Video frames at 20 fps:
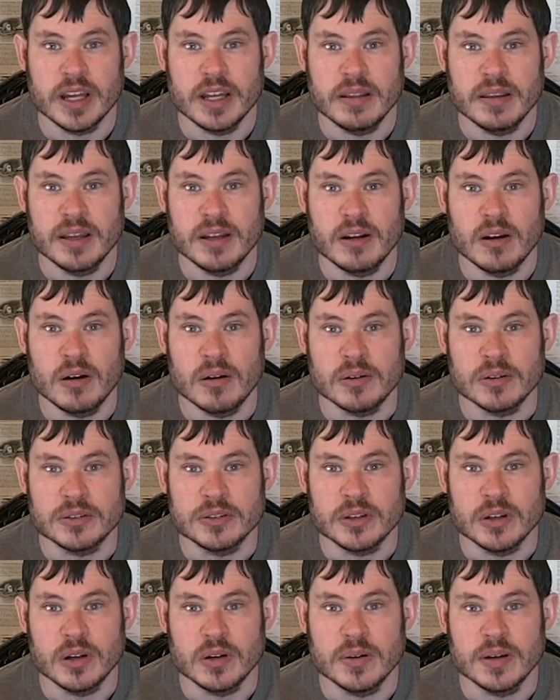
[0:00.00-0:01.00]
and then
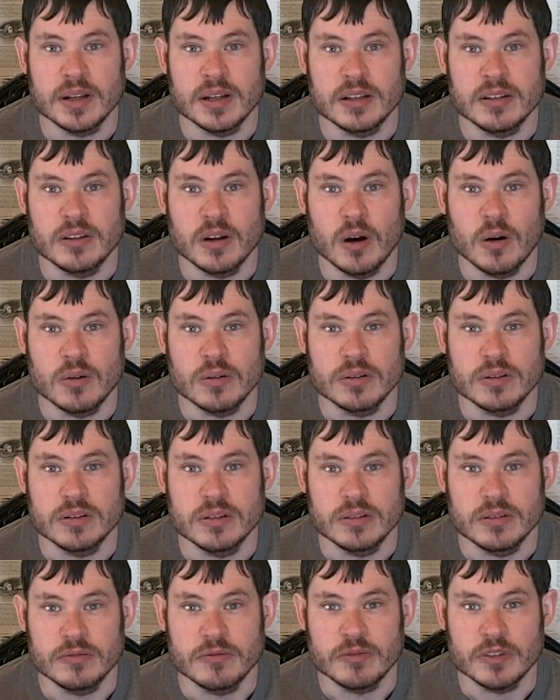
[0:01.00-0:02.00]
also an adult
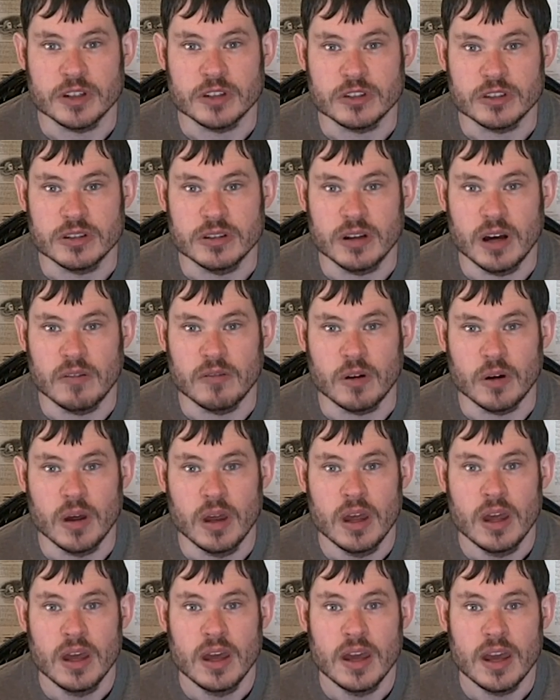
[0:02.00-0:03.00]
fiction
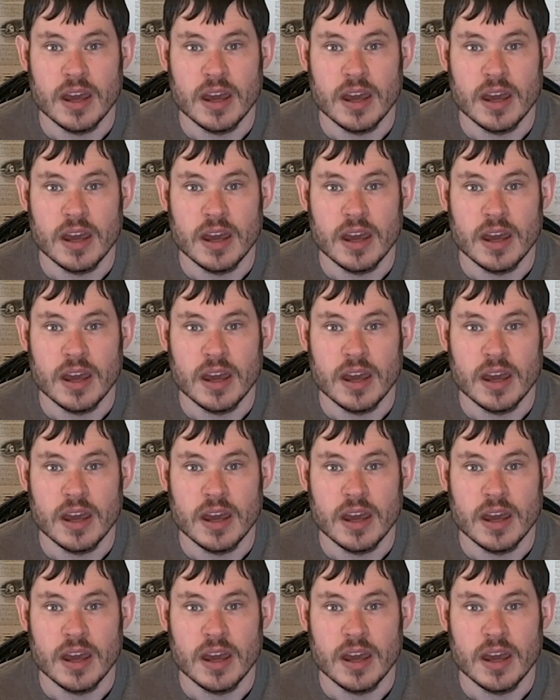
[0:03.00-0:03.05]
novel.